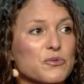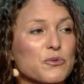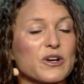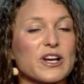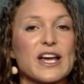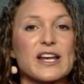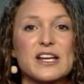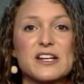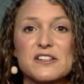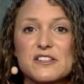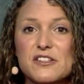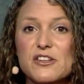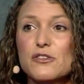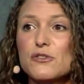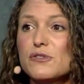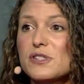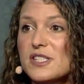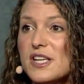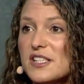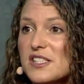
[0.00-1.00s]
were getting
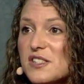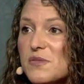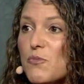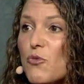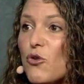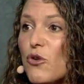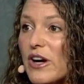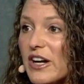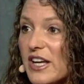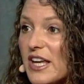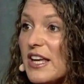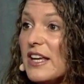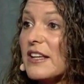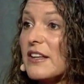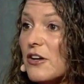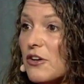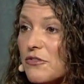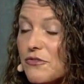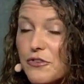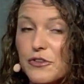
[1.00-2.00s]
2 cents more a
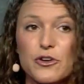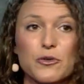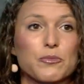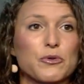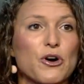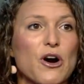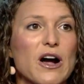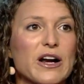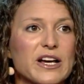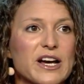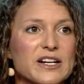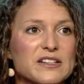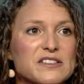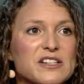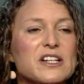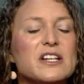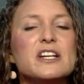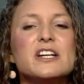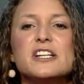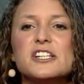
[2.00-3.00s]
kilo for their product,